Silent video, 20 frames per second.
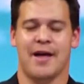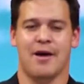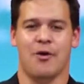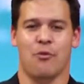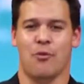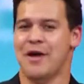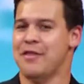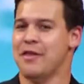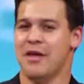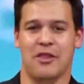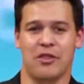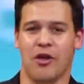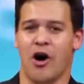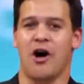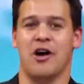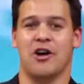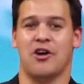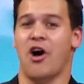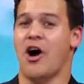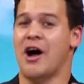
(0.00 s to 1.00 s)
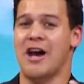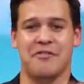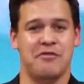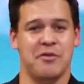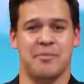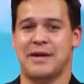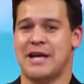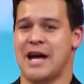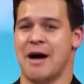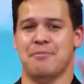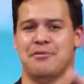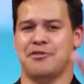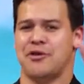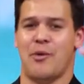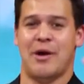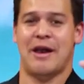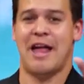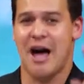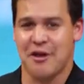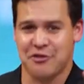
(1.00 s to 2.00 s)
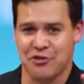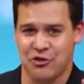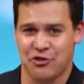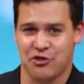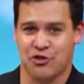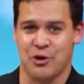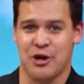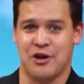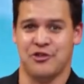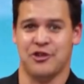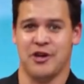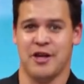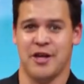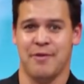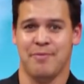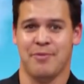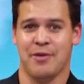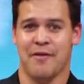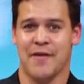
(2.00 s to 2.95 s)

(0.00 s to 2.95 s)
Whether or not God ever becomes someone else's treasure,